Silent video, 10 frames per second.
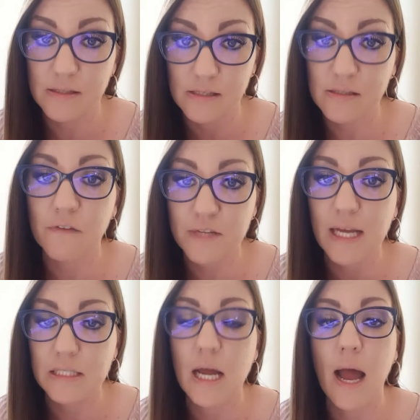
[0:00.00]
This stuff
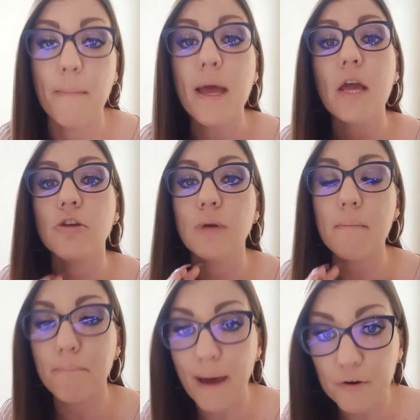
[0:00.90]
takes time. You
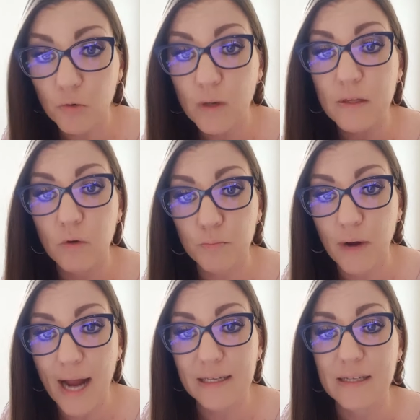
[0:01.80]
get better with it with
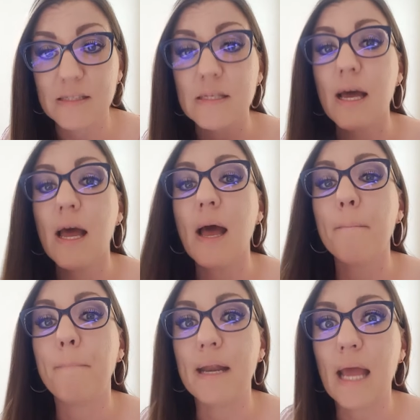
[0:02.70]
practice,
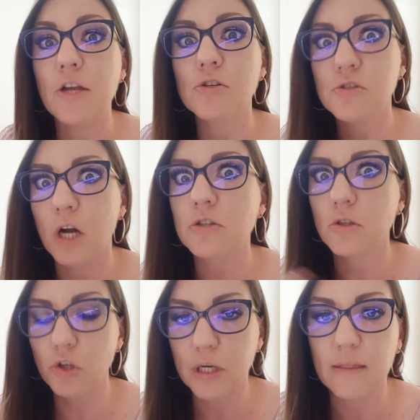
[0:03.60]
and you'll start to
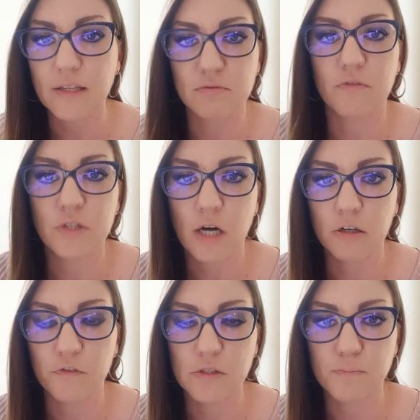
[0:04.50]
look at things from a
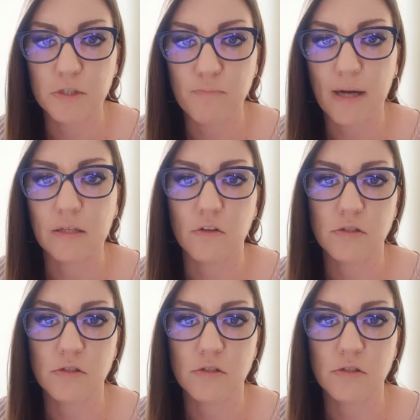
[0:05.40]
photographer's perspective.